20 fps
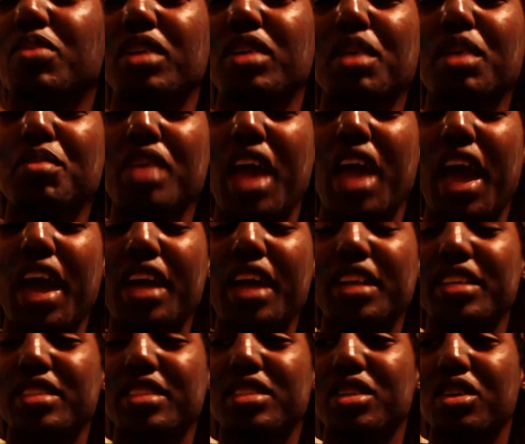said, well, let me
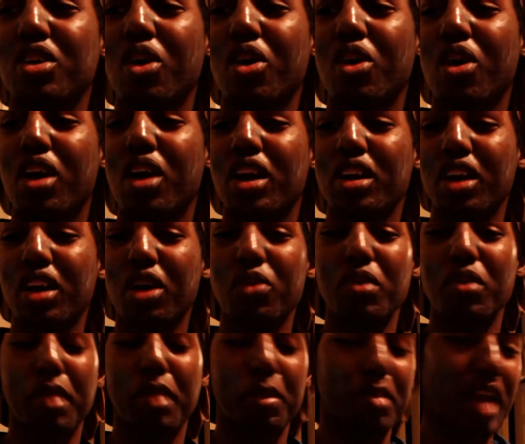add this to the cart
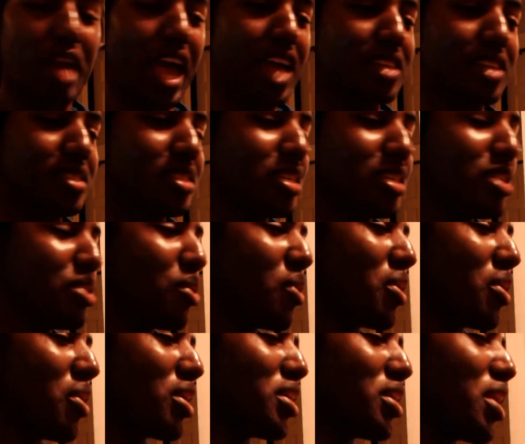along with my black seed
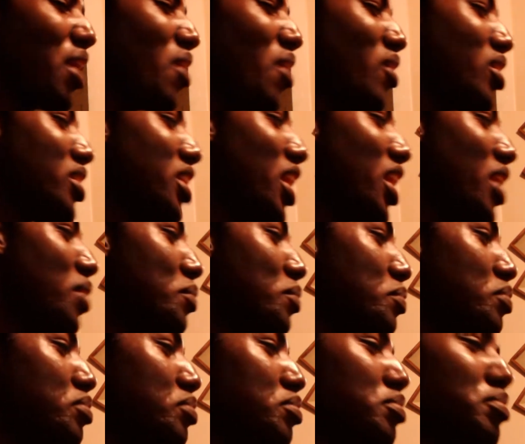oil and all of that.